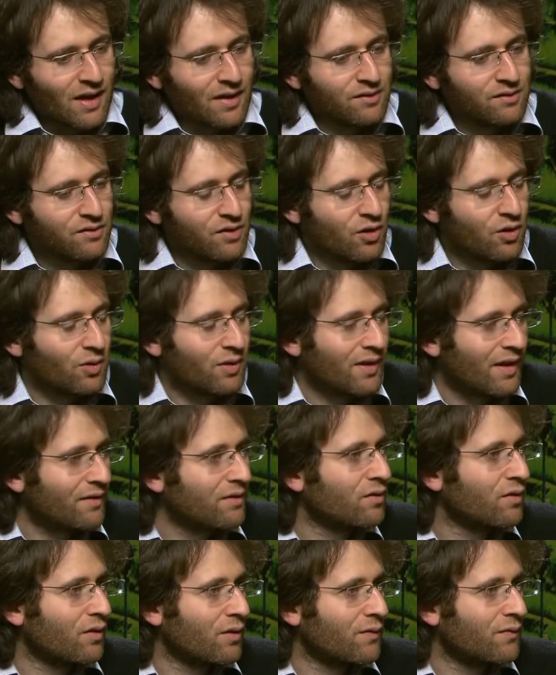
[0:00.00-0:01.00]
So
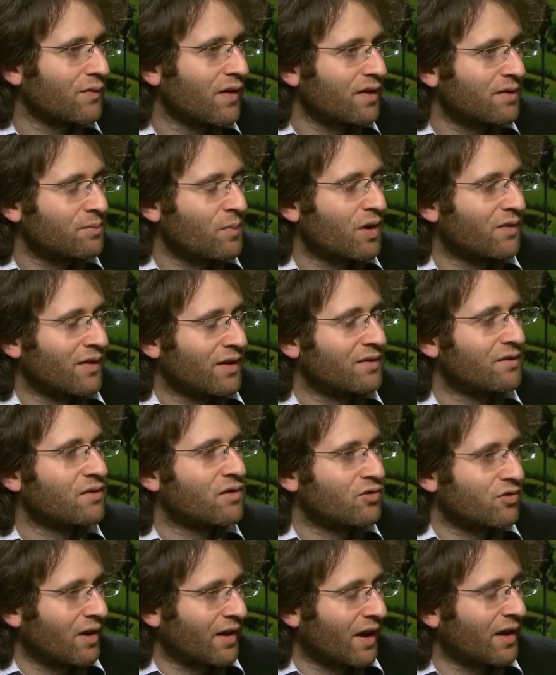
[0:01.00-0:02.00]
that's sort of the first motivation,
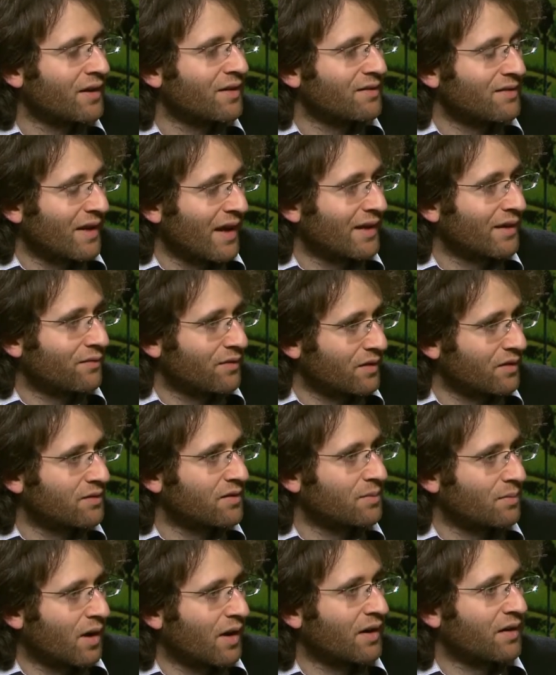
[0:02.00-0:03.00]
to try and understand if these
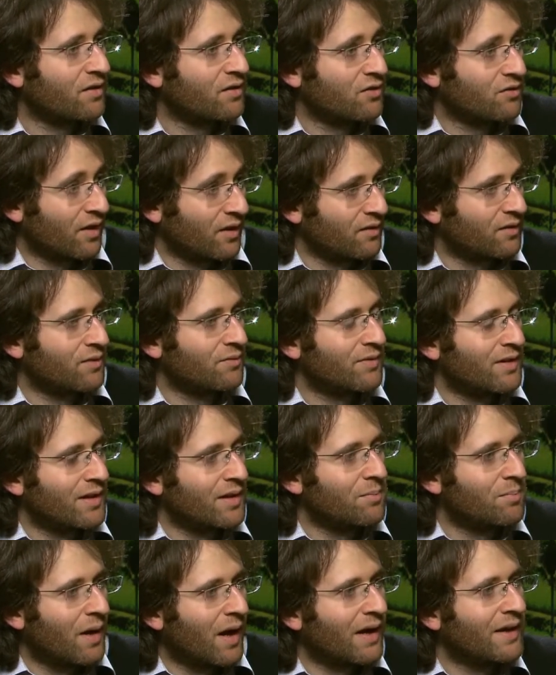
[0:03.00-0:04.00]
demand constraints are
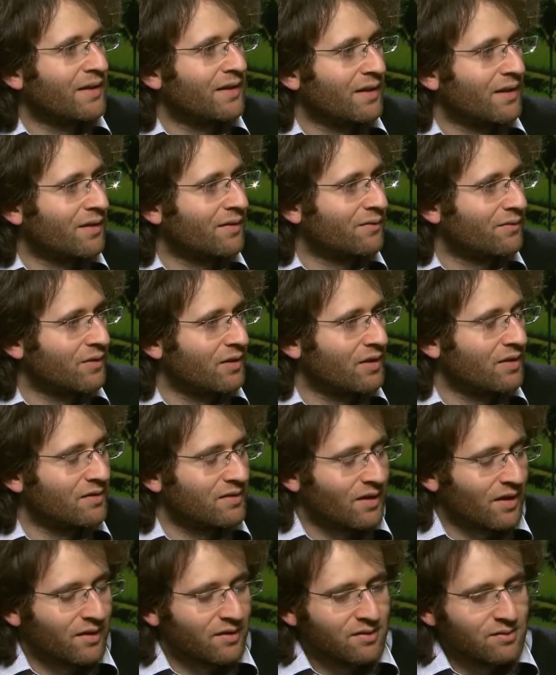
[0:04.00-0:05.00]
really binding for
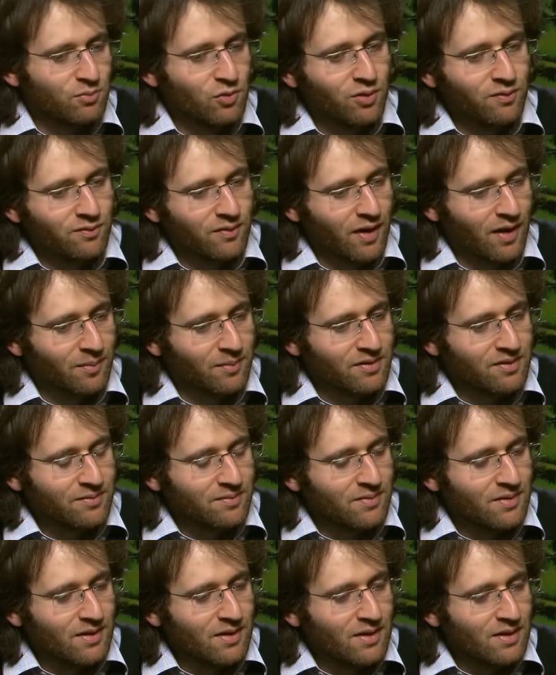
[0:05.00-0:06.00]
these small firms.